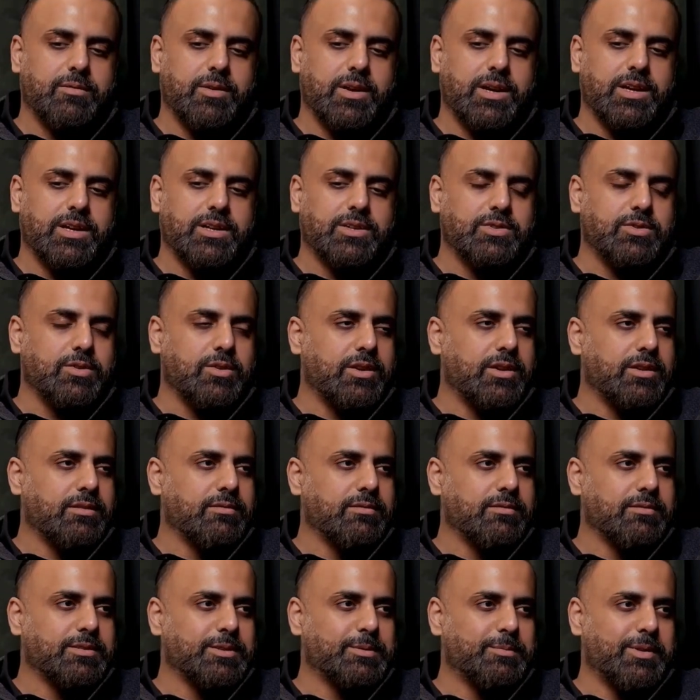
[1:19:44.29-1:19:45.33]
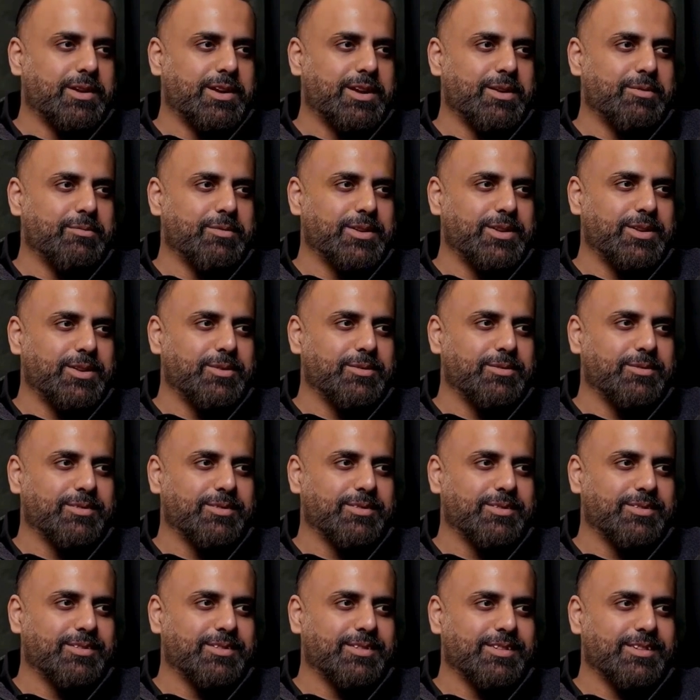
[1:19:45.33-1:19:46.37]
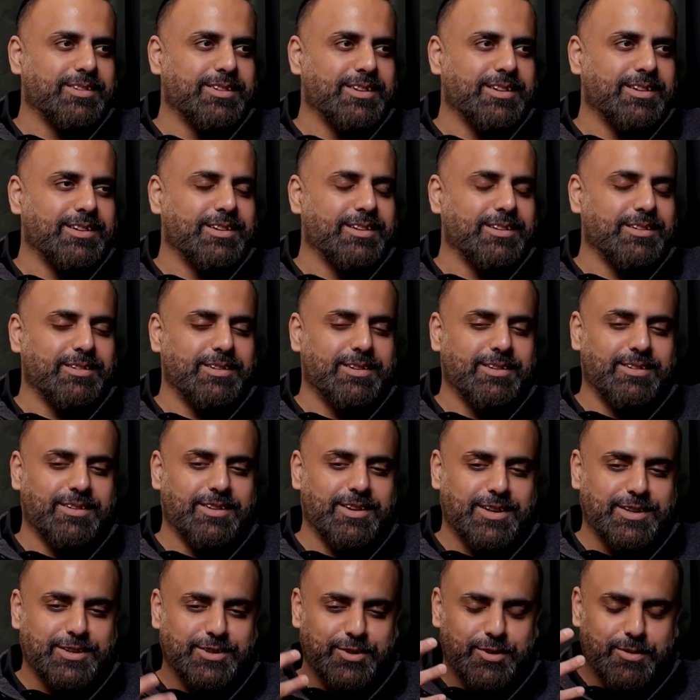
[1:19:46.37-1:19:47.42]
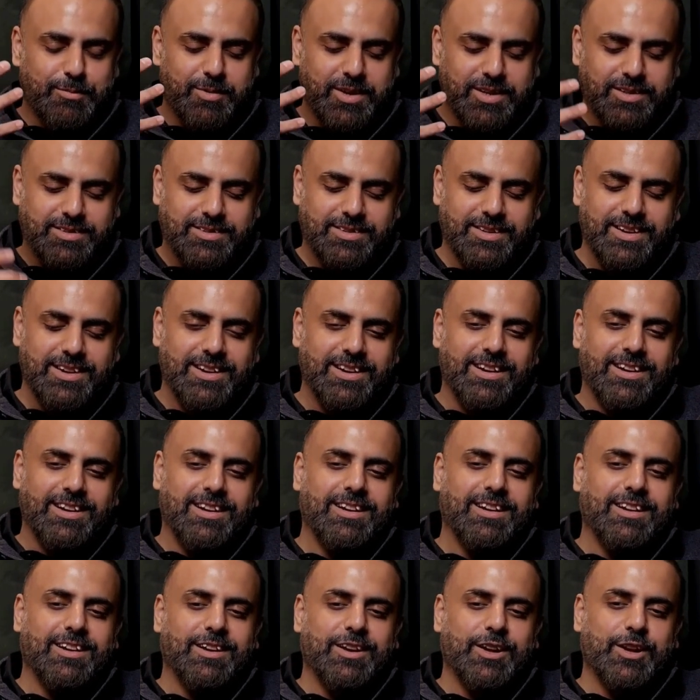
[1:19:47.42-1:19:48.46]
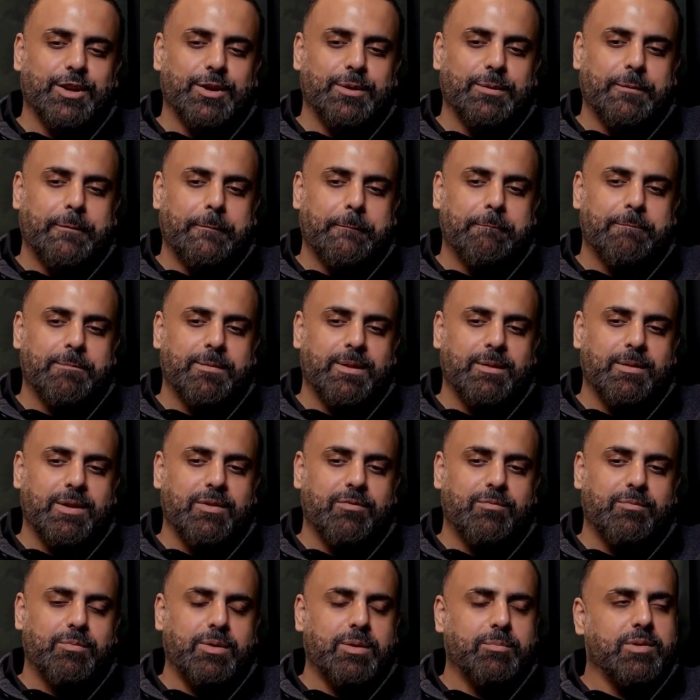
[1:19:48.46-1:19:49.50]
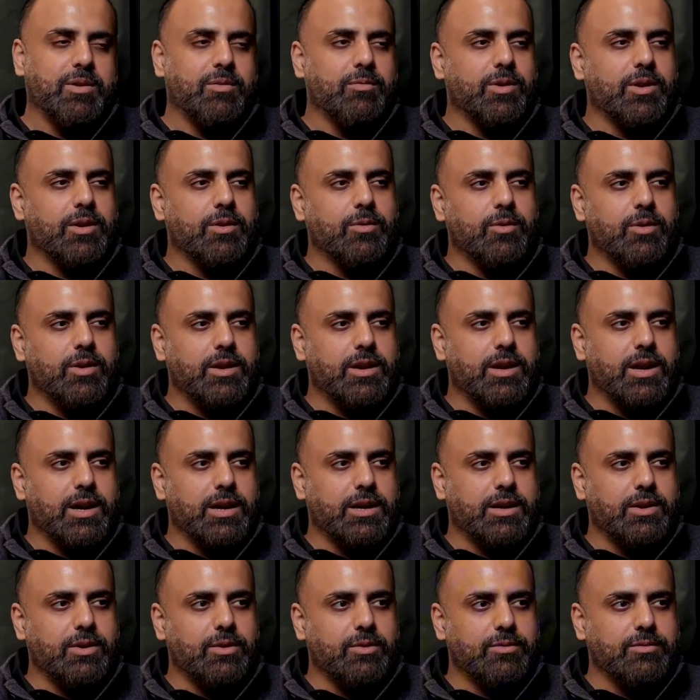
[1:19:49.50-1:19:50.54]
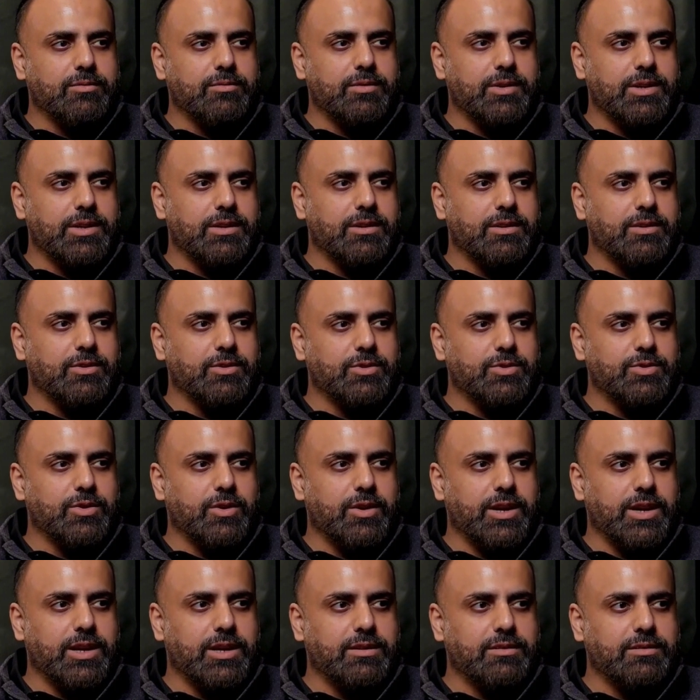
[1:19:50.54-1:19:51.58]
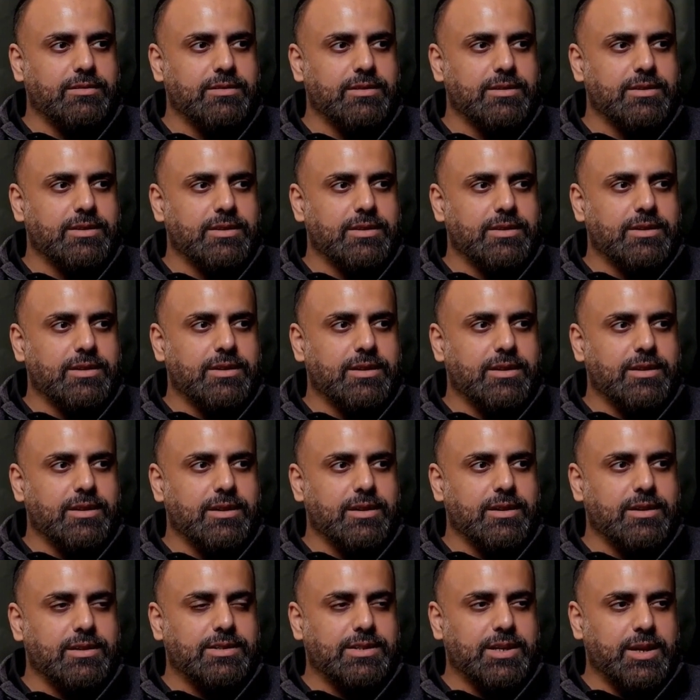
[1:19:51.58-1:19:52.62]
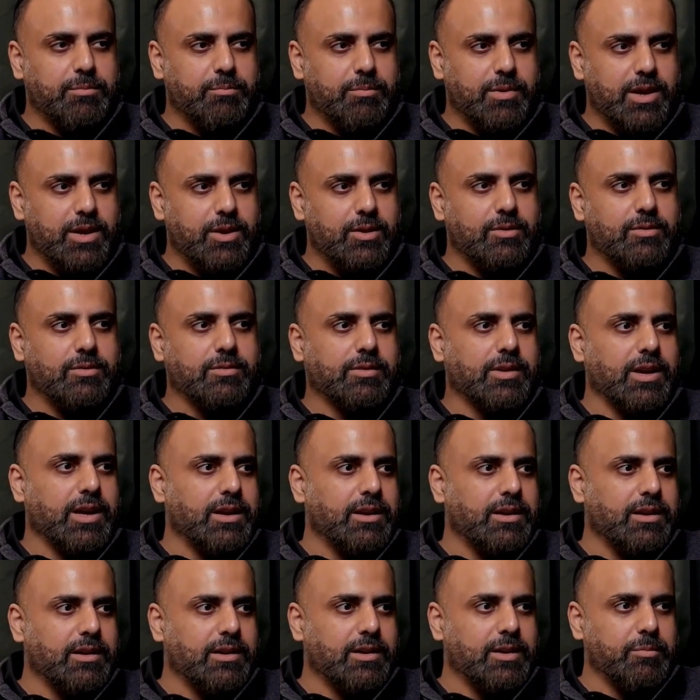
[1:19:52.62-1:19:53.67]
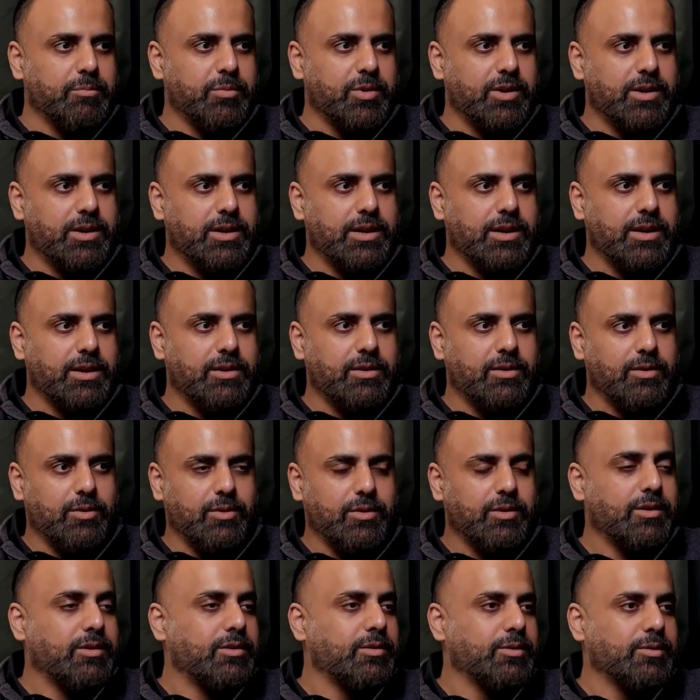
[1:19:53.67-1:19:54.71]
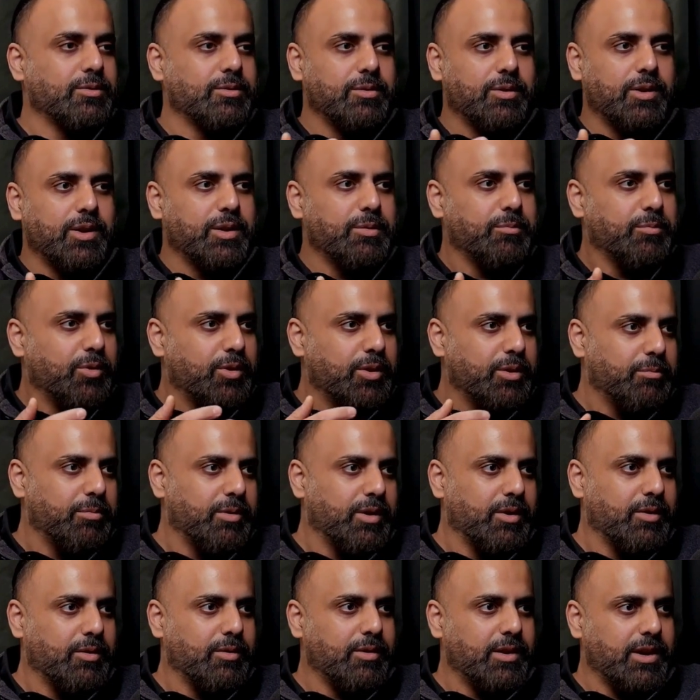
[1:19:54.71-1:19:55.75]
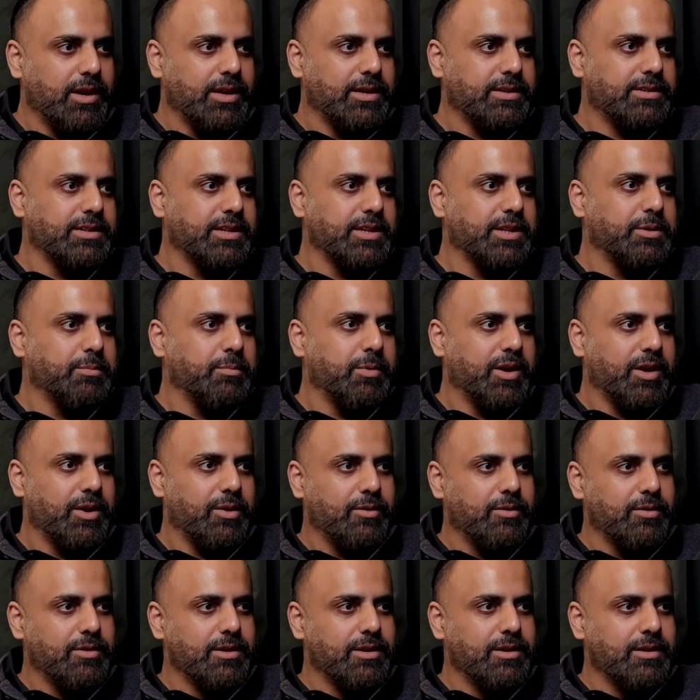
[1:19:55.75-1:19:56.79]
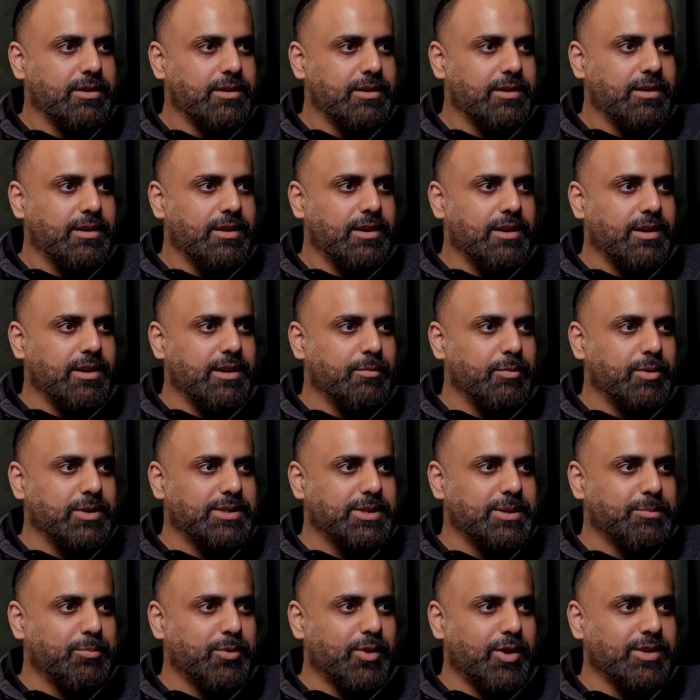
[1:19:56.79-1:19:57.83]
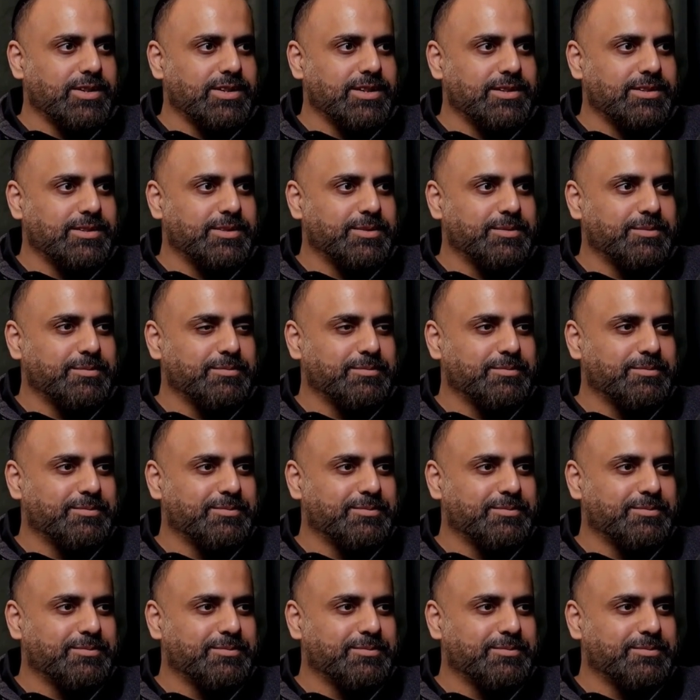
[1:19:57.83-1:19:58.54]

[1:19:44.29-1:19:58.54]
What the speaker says: Really enjoyed speaking with you. Learned so much. If people want to contact you, either to join Syn Bio Canada community or to learn more about Hyasynth Bio, what's the process?